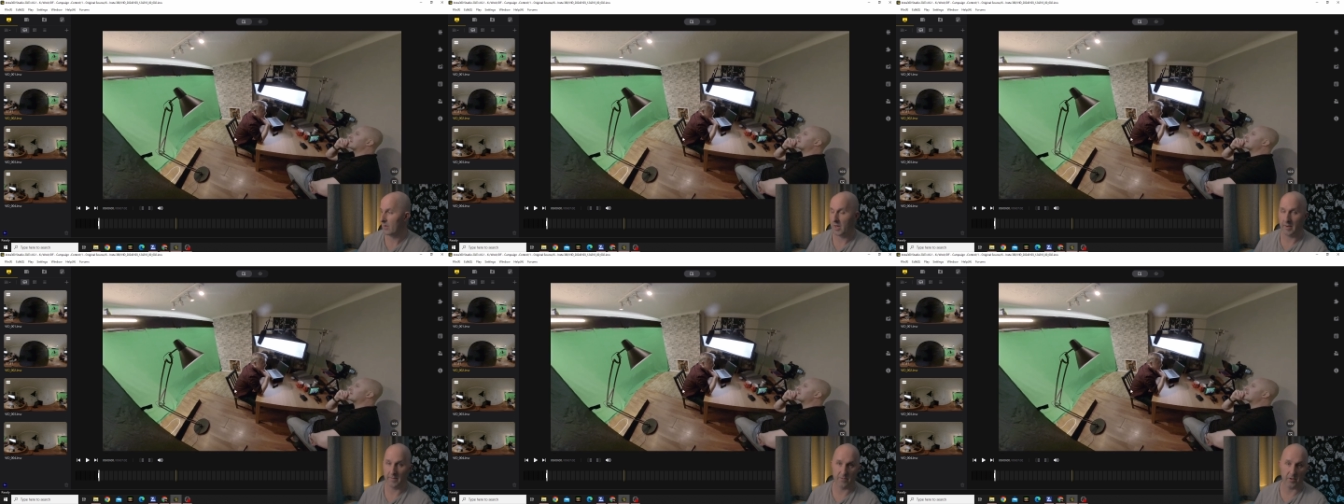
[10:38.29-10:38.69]

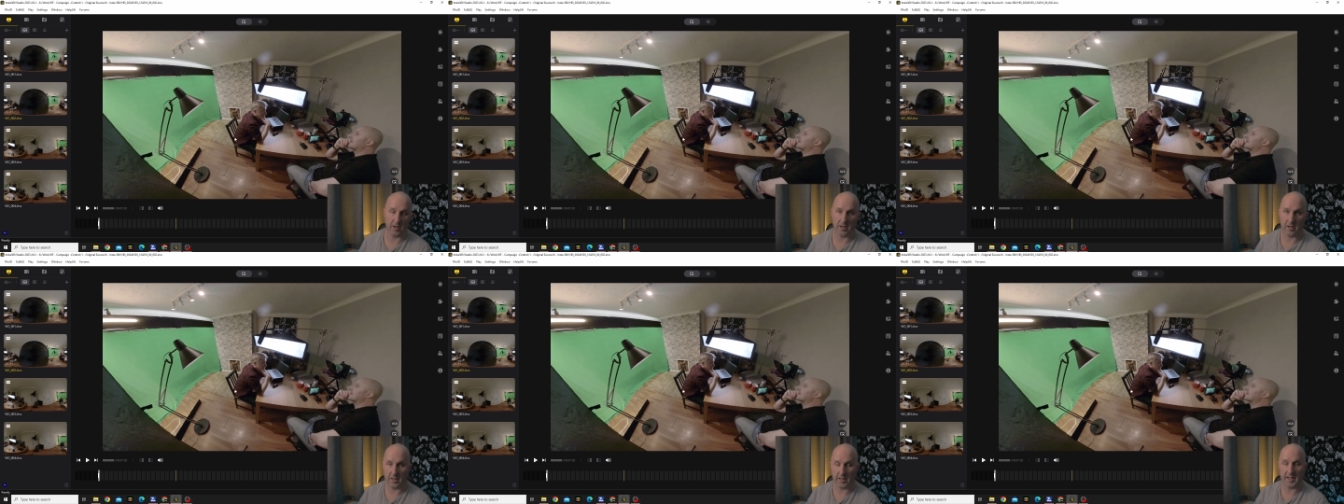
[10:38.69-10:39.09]
I've got a
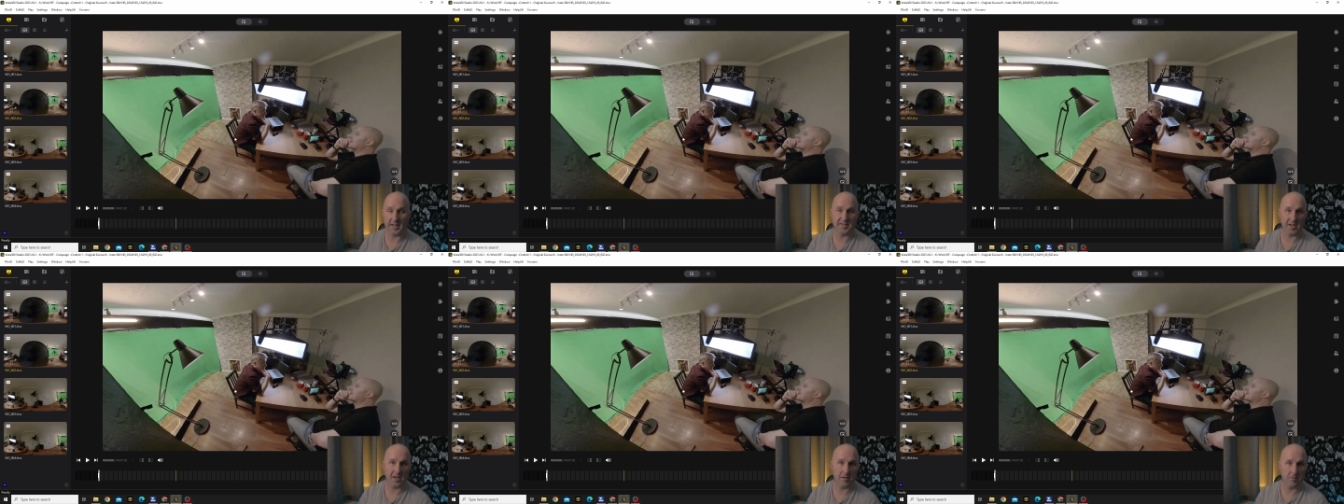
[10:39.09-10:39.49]

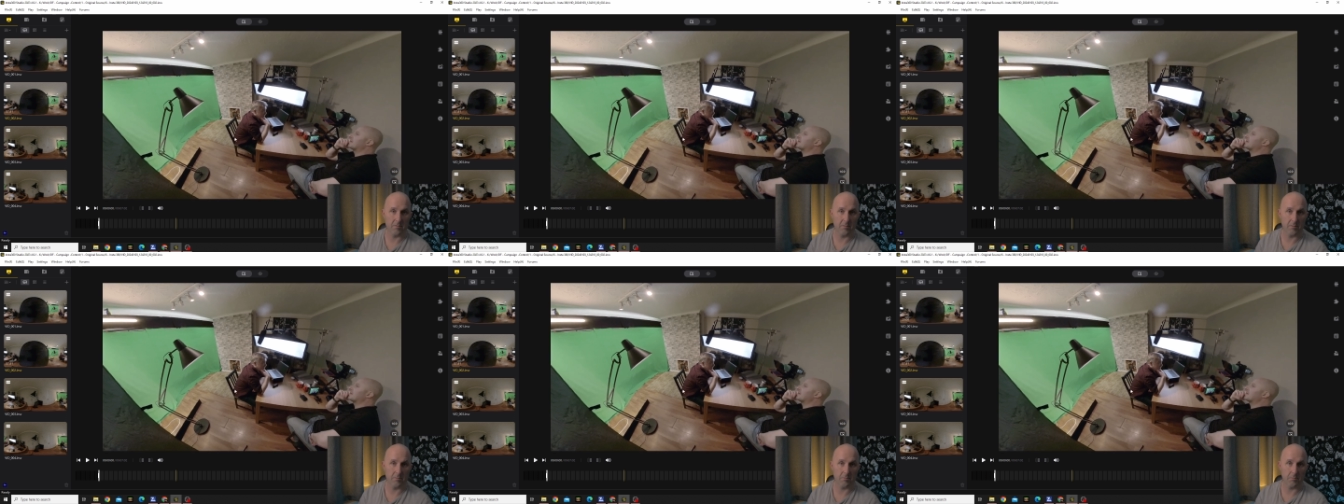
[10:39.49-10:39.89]
laser
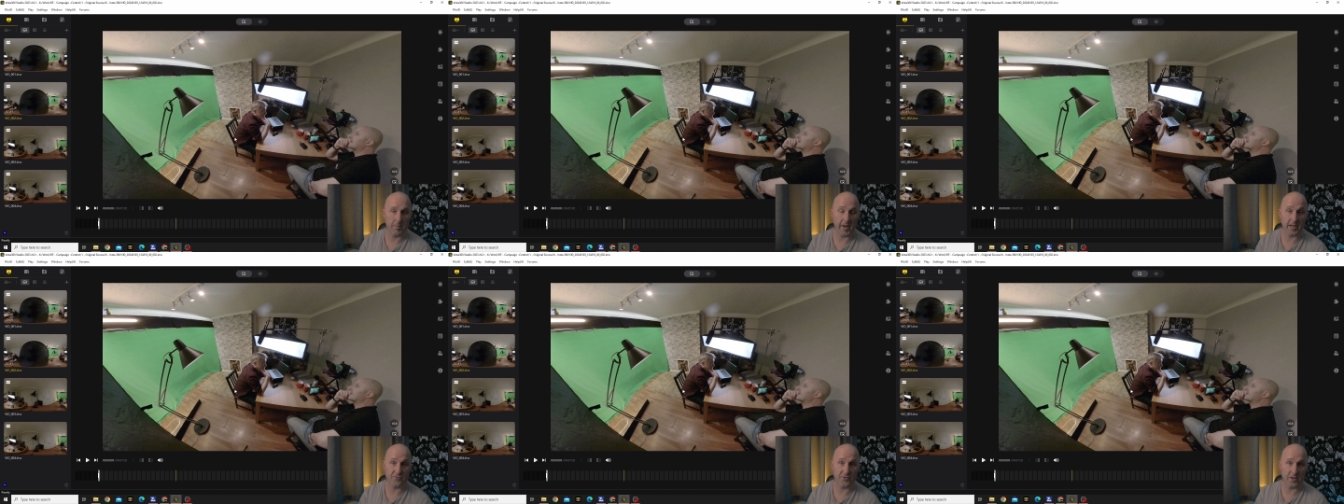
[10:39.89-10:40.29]

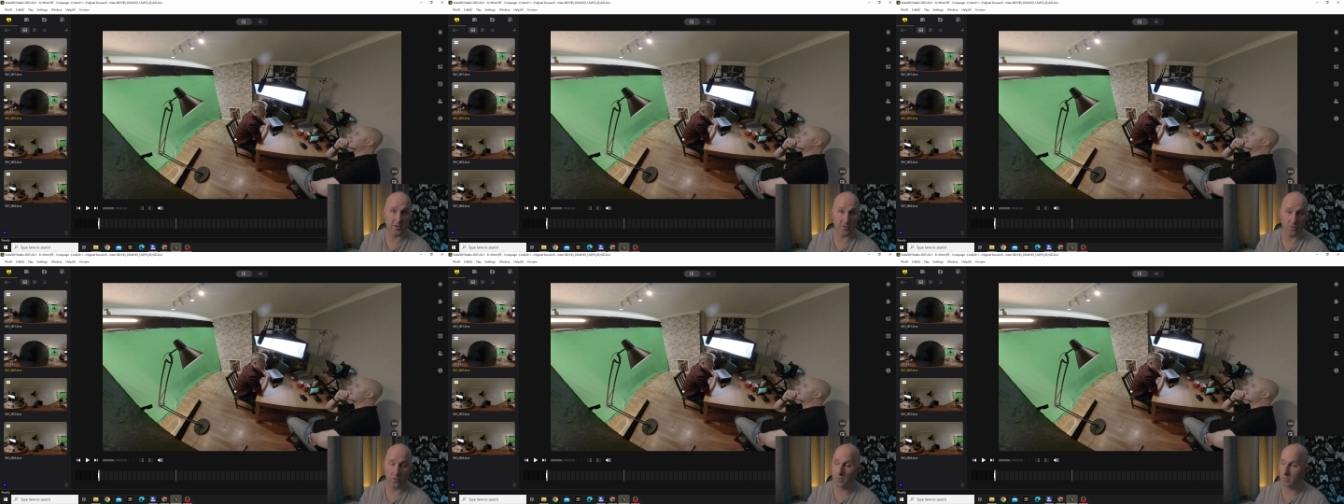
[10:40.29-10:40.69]
measuring
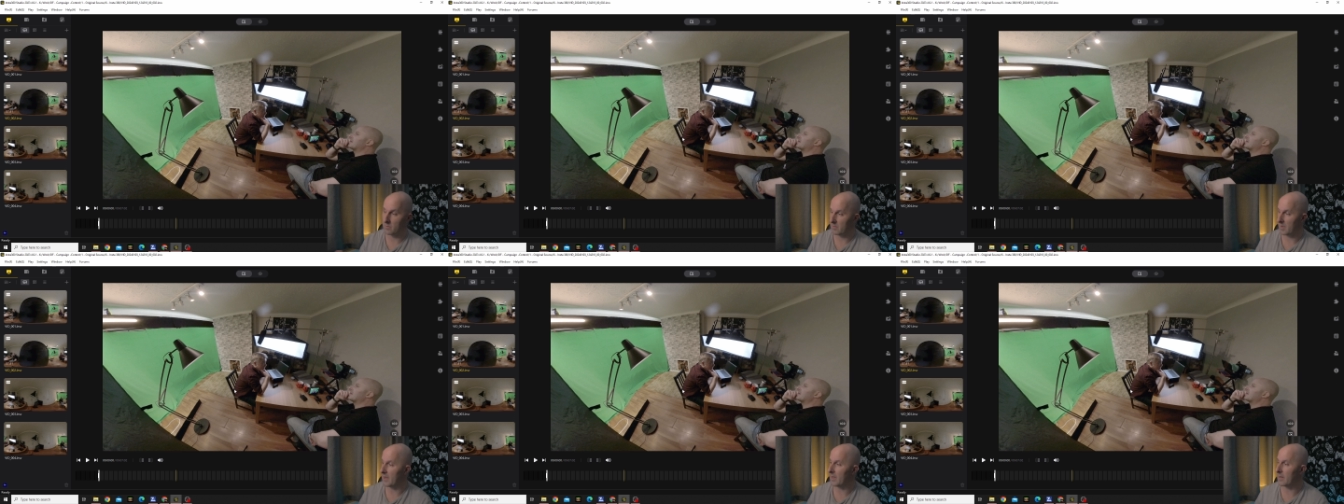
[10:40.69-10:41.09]
tool
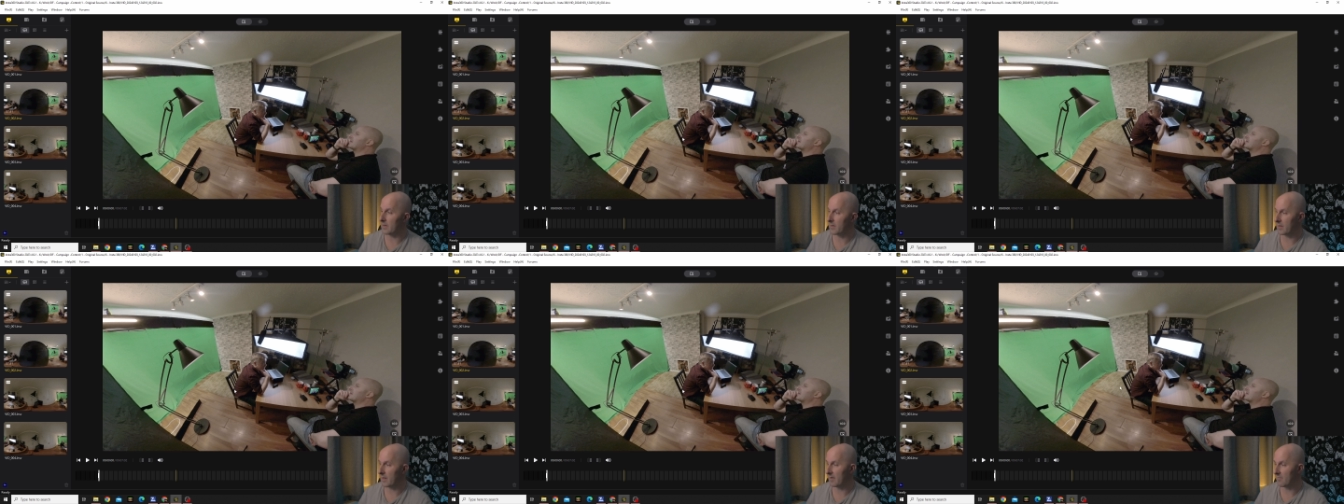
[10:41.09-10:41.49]

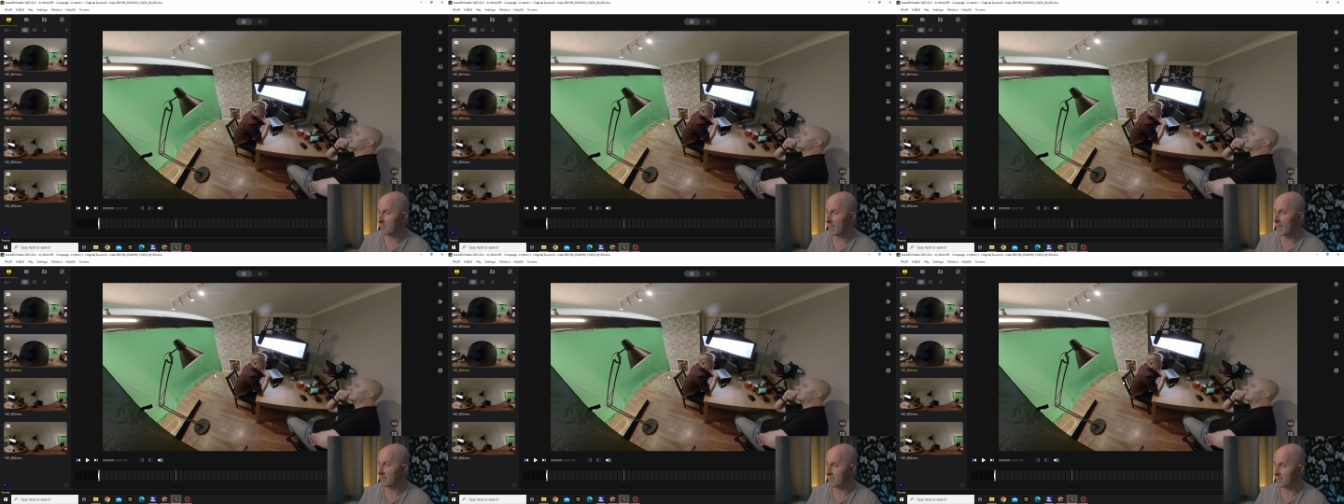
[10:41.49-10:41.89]
and I've
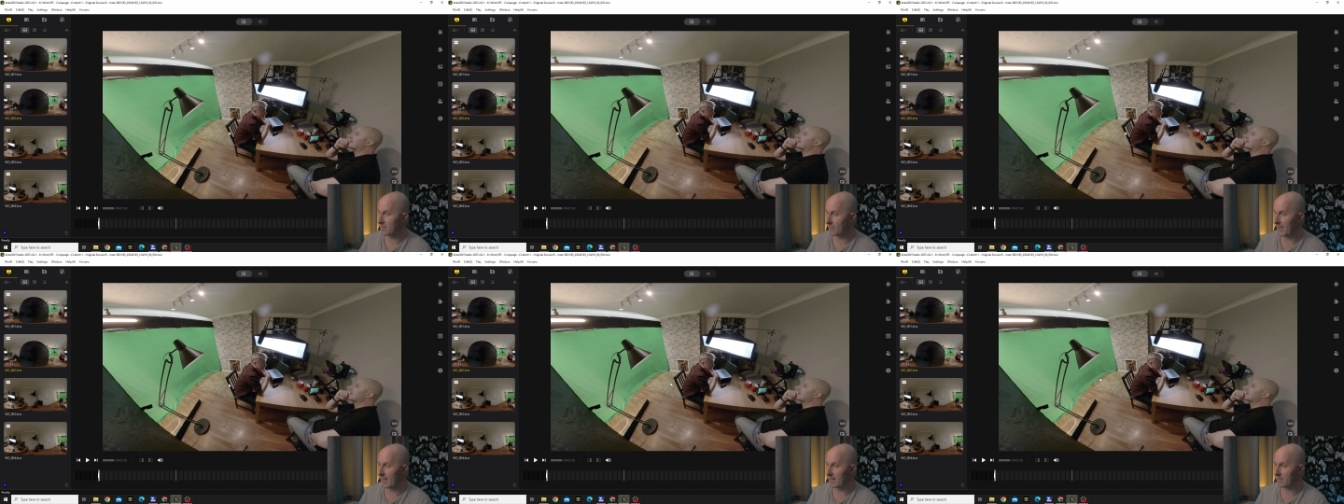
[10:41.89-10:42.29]
measured the
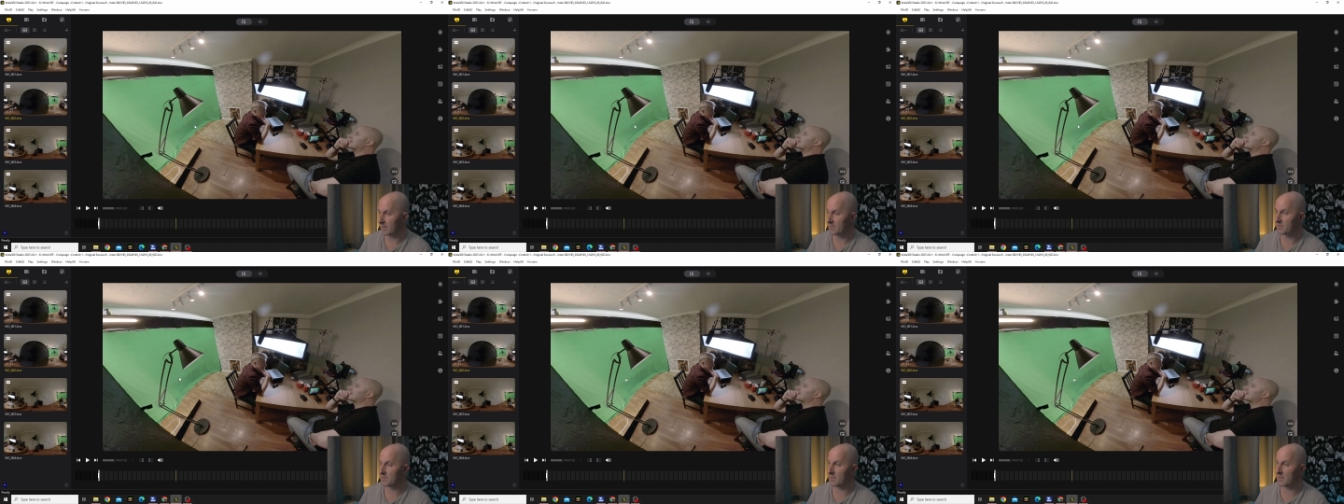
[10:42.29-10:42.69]
back of
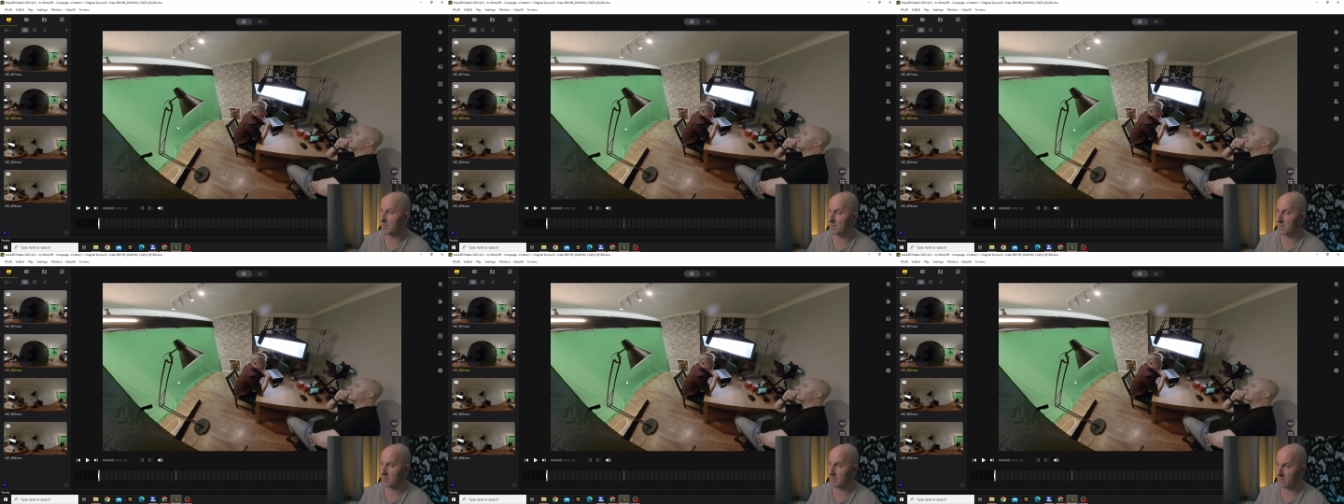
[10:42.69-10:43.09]
this seat